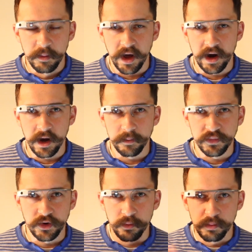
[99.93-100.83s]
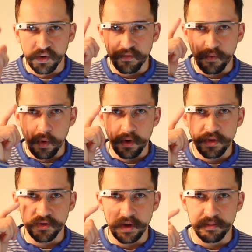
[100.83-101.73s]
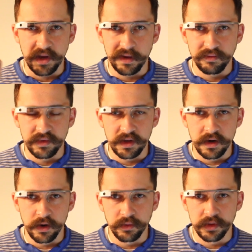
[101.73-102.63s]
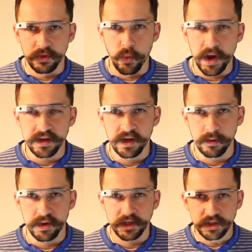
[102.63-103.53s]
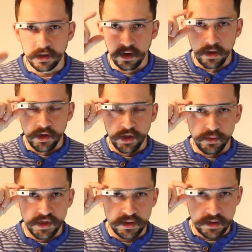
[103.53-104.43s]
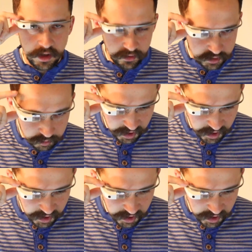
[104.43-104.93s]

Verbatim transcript: But um, so before this update, you know, the way you take a picture, you just, uh, there's a